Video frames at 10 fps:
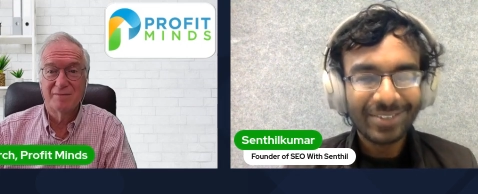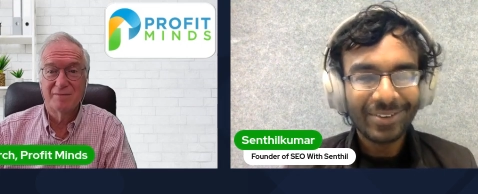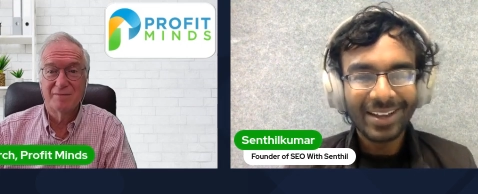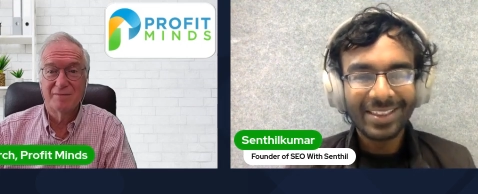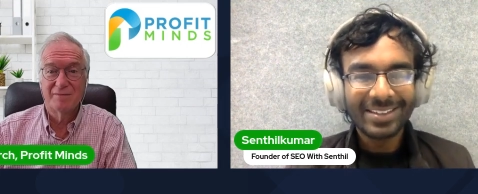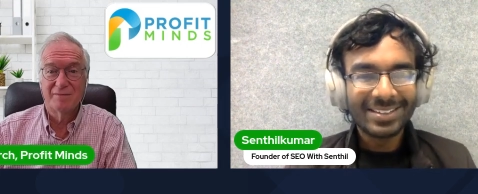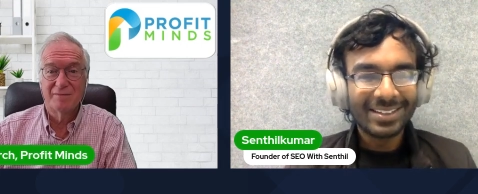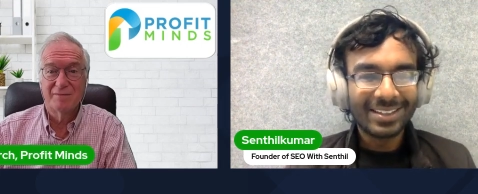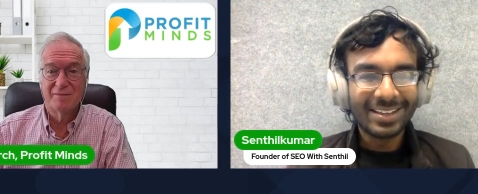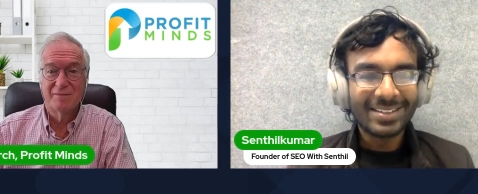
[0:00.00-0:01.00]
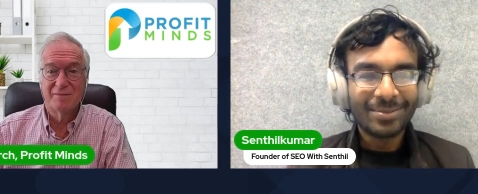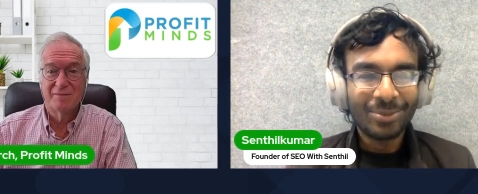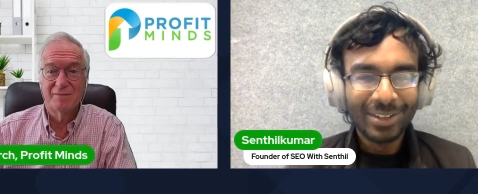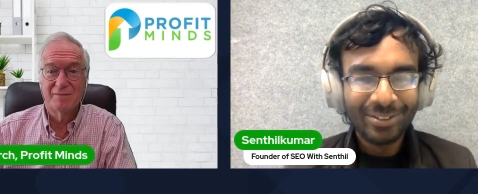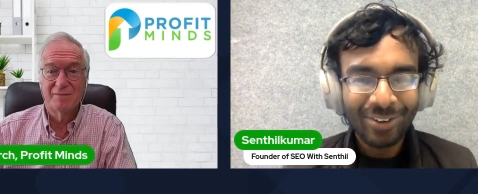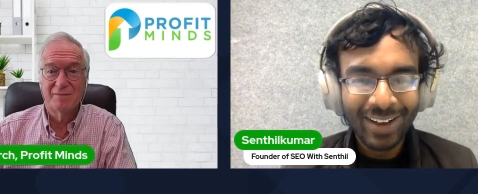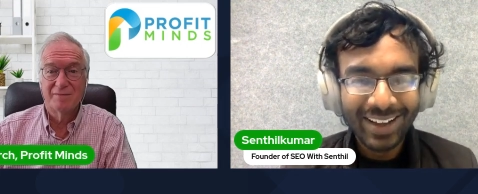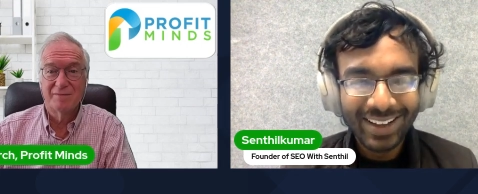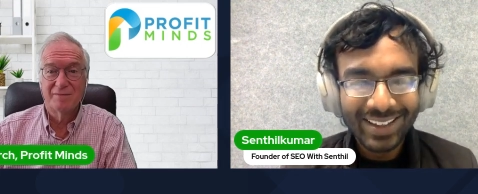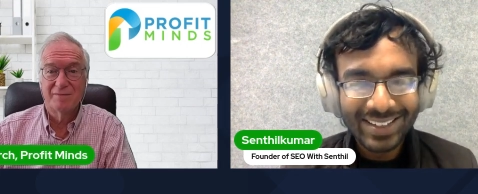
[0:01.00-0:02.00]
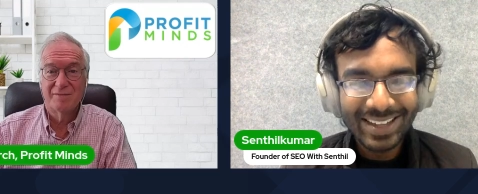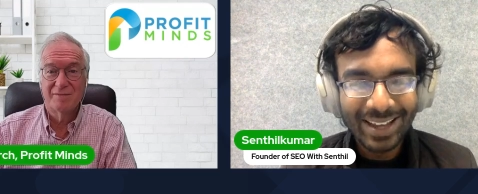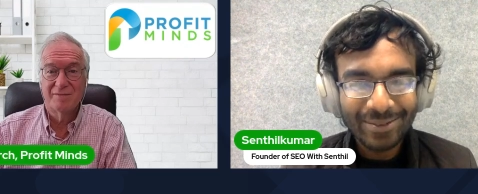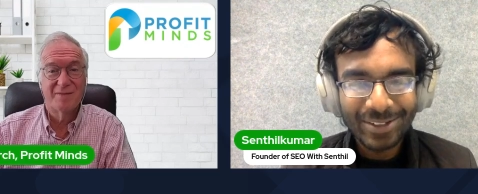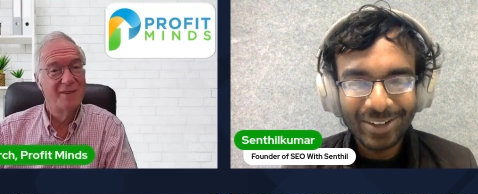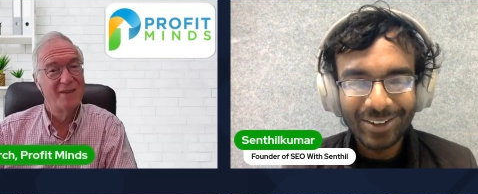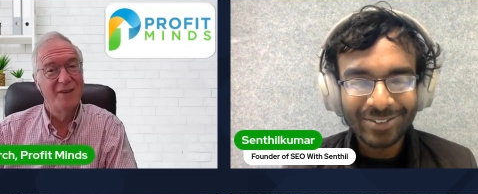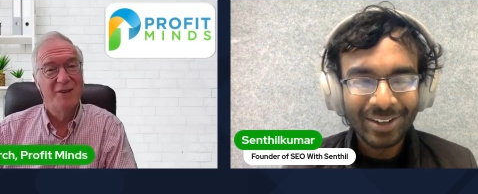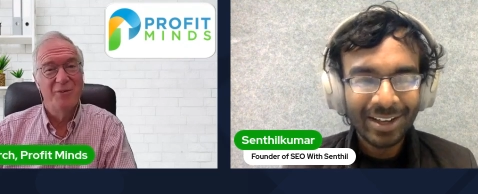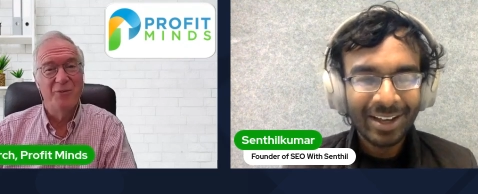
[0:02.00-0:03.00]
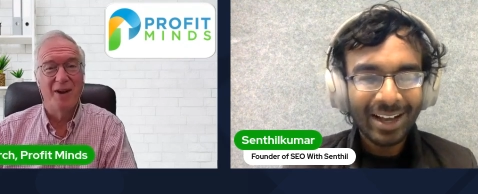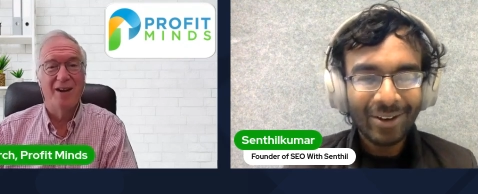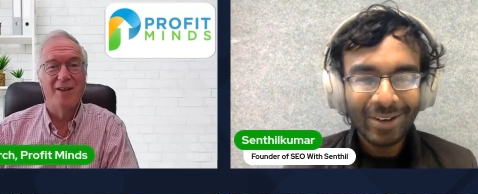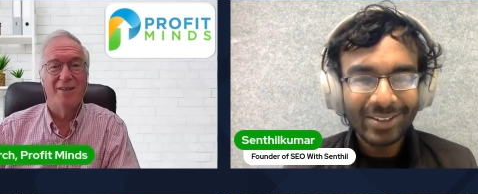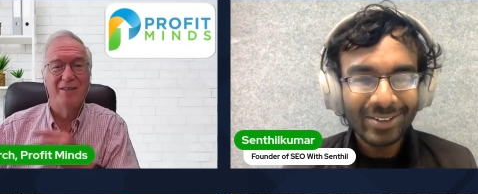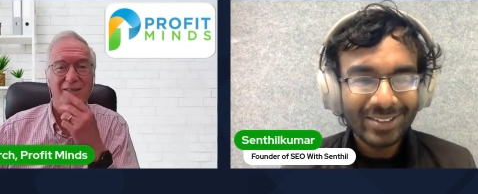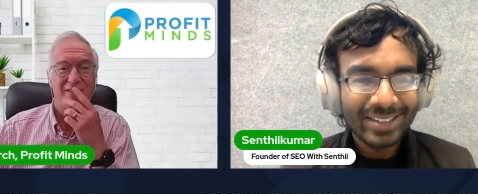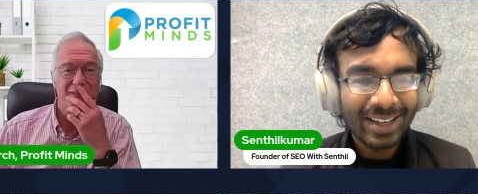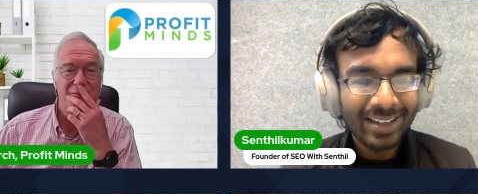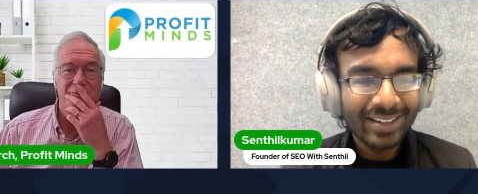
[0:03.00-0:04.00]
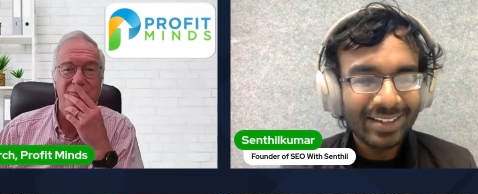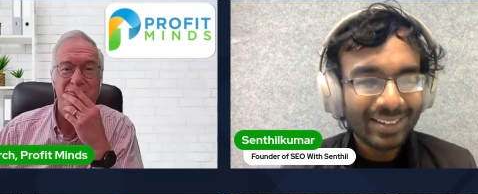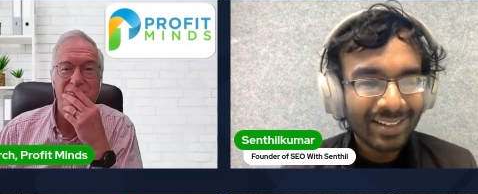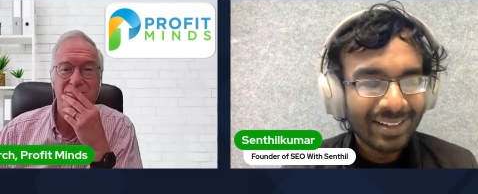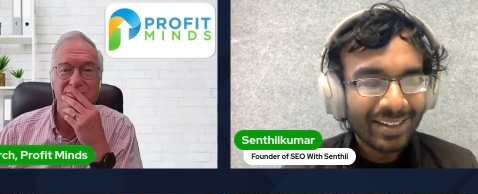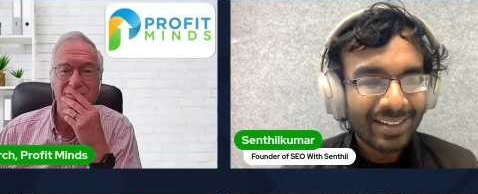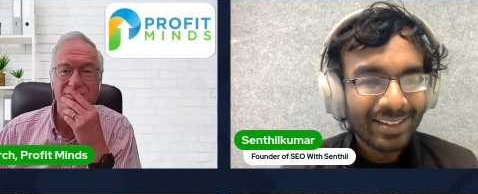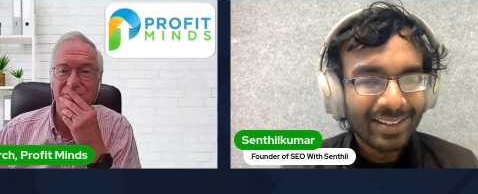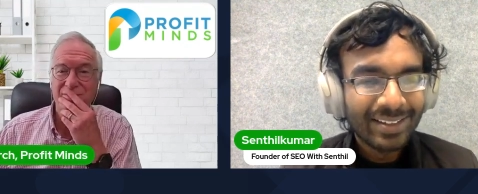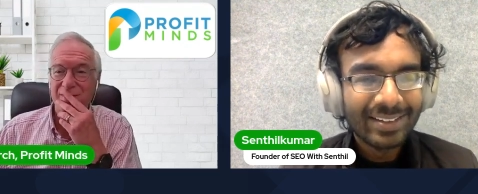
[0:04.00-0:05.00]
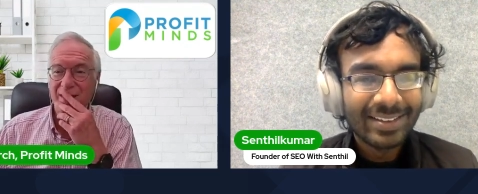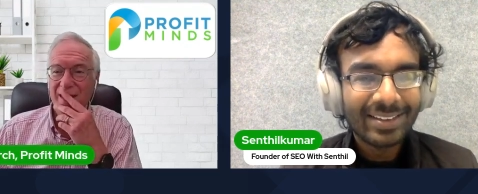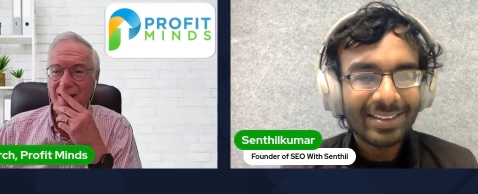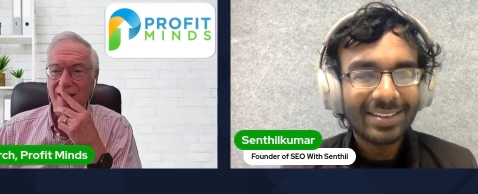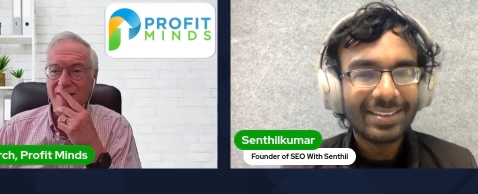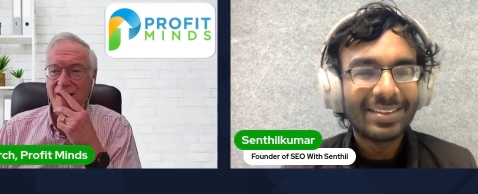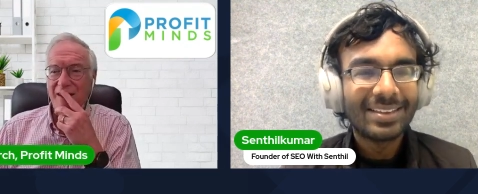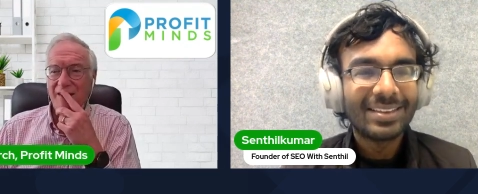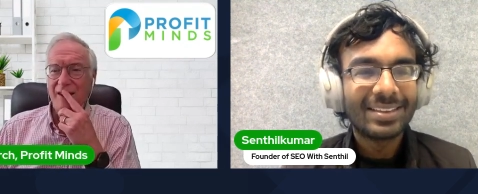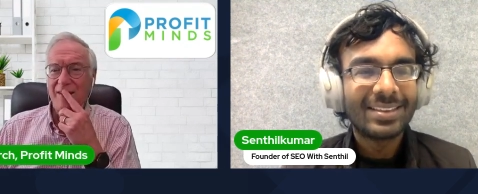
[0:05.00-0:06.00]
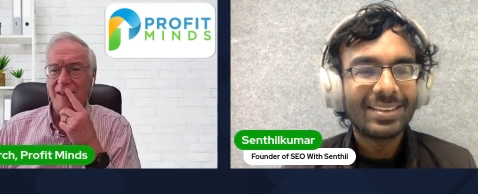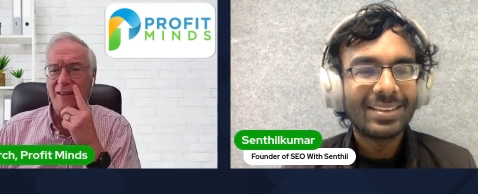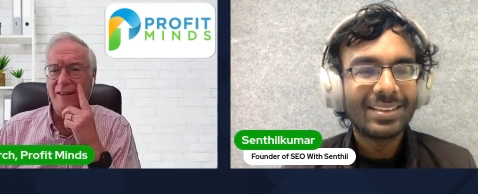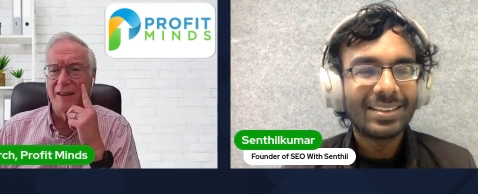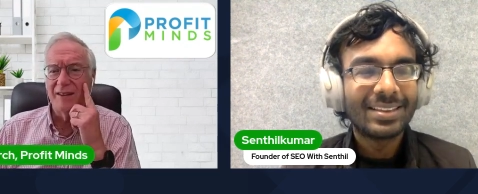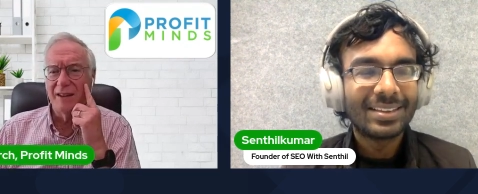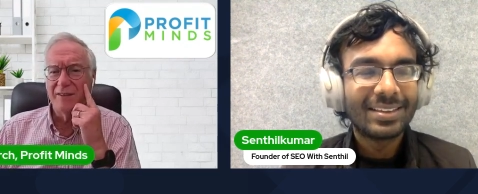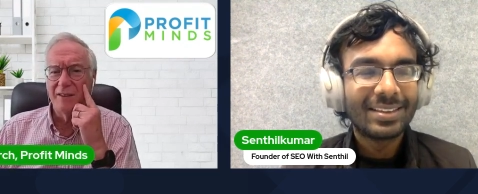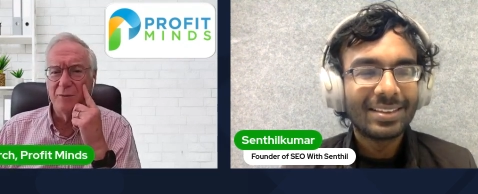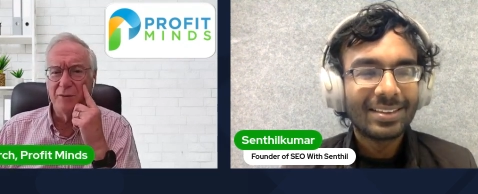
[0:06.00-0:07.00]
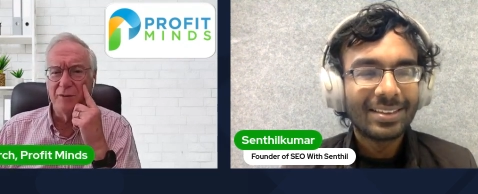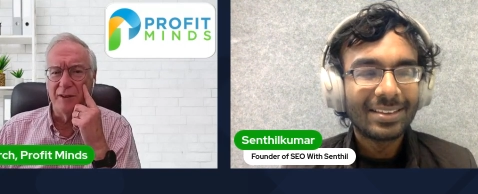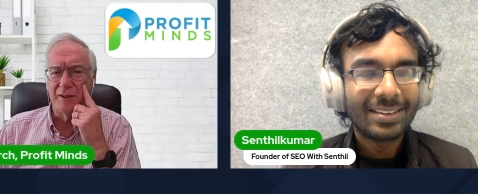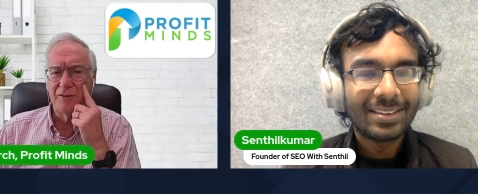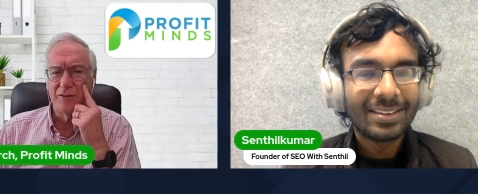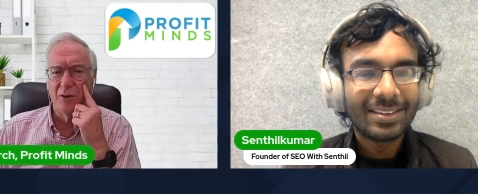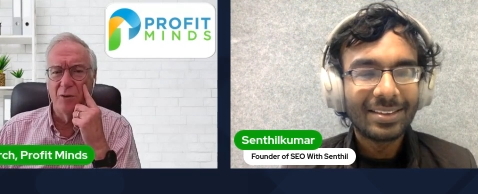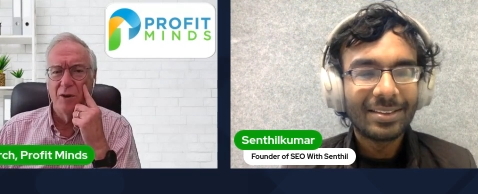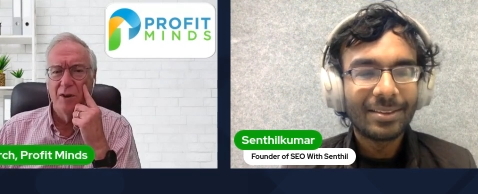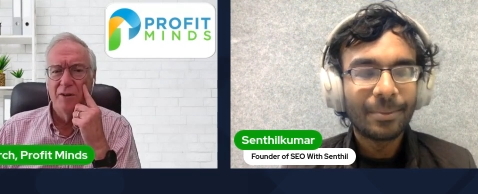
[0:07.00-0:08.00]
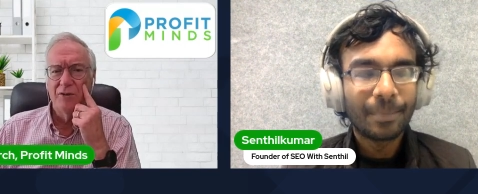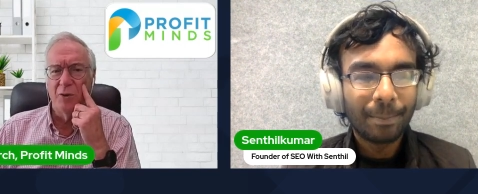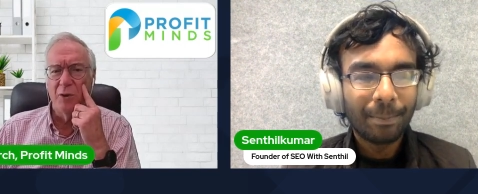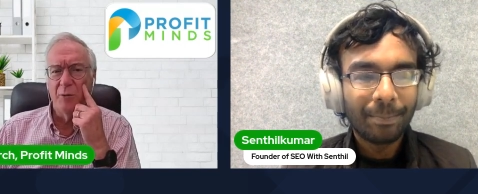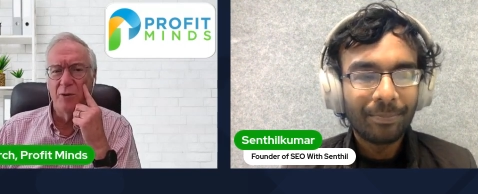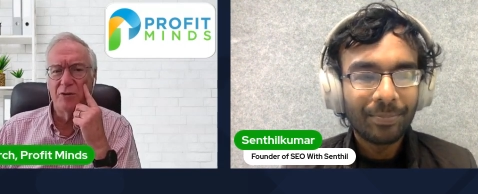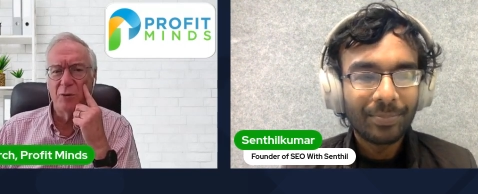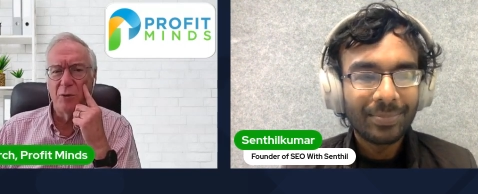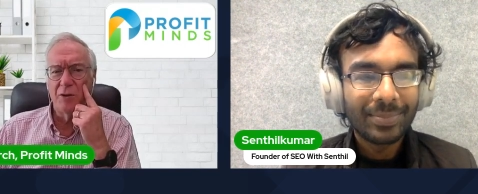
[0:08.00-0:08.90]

Speaker 1: So yeah, that's a brief snapshot of
Speaker 2: how I got started. That's interesting. So it was sort